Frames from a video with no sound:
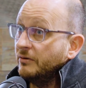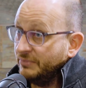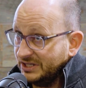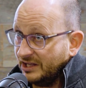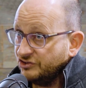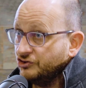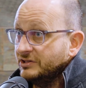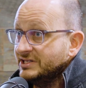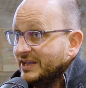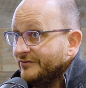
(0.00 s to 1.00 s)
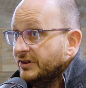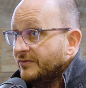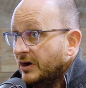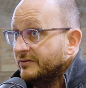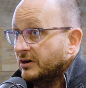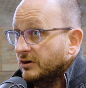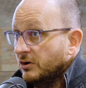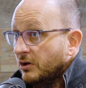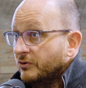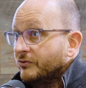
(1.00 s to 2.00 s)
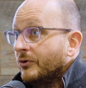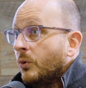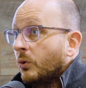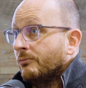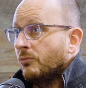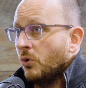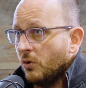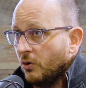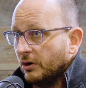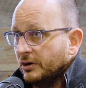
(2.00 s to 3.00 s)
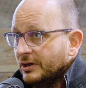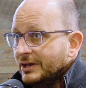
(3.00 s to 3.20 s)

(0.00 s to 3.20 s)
potentially $7,500 or more?